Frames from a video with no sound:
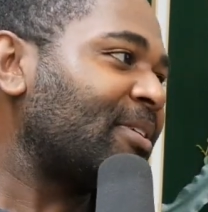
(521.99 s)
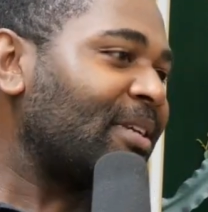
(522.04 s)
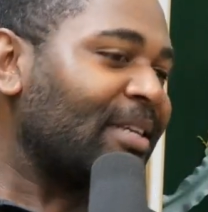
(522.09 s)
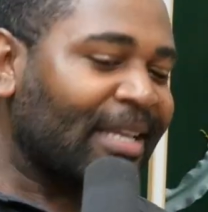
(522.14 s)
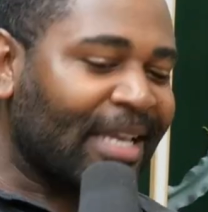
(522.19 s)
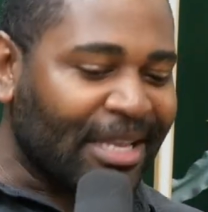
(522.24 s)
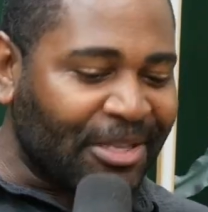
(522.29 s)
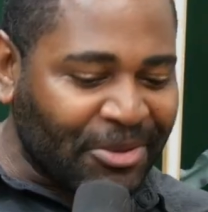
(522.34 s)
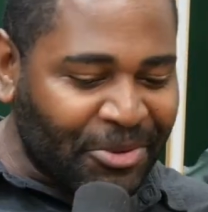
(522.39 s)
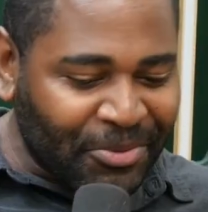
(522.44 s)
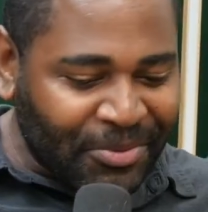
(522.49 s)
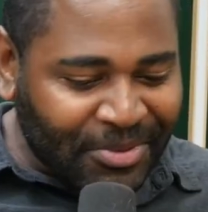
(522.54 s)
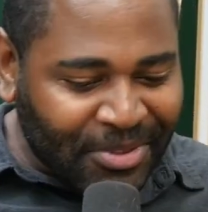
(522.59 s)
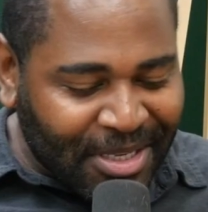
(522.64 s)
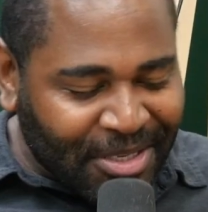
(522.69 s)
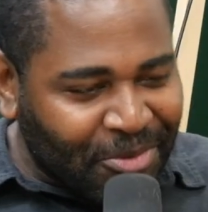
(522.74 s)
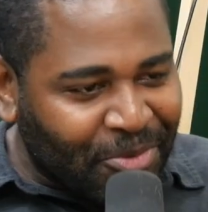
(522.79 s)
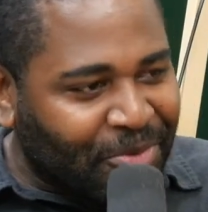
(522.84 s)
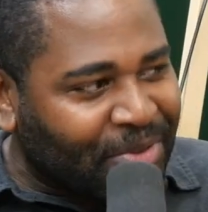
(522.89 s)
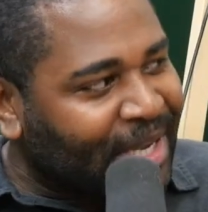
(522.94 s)
Can
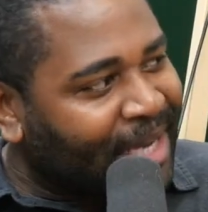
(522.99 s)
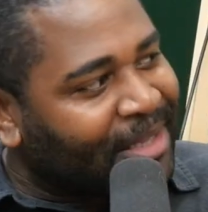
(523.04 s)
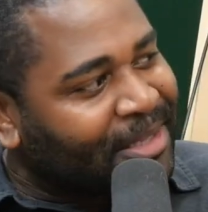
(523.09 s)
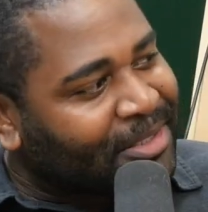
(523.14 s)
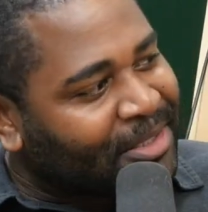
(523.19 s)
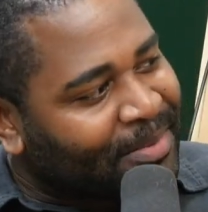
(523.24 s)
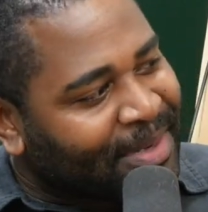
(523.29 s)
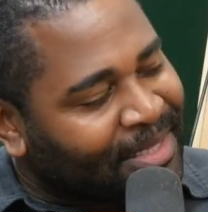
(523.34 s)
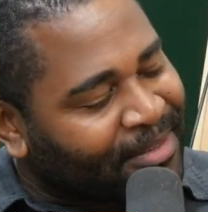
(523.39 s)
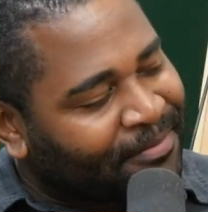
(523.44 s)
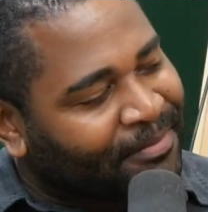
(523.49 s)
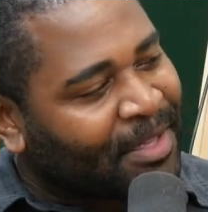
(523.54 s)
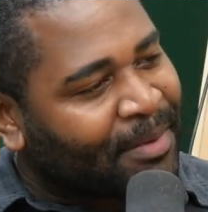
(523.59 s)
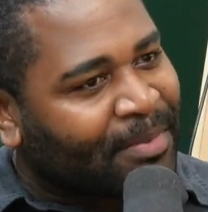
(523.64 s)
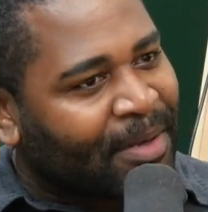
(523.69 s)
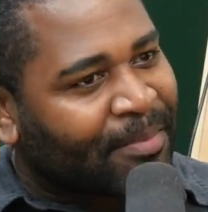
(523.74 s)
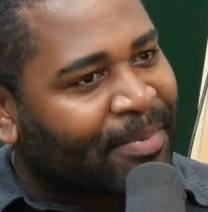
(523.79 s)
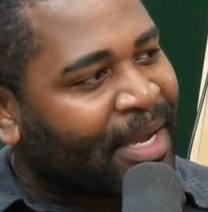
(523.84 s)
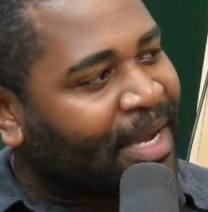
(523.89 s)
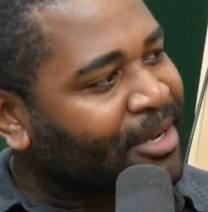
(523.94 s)
you tell us about the
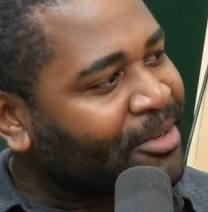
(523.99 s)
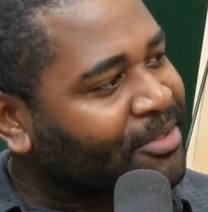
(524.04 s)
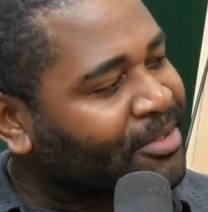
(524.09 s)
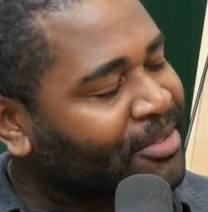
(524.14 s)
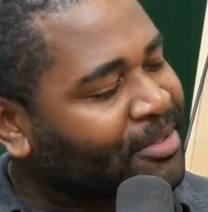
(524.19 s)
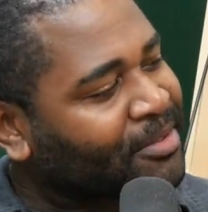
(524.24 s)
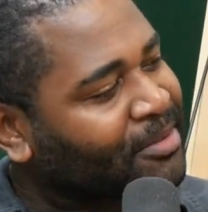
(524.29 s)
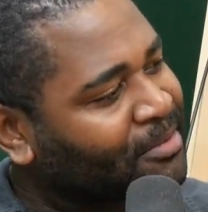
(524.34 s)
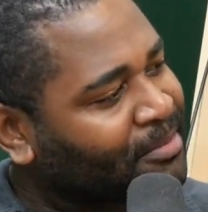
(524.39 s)
flip-flop house?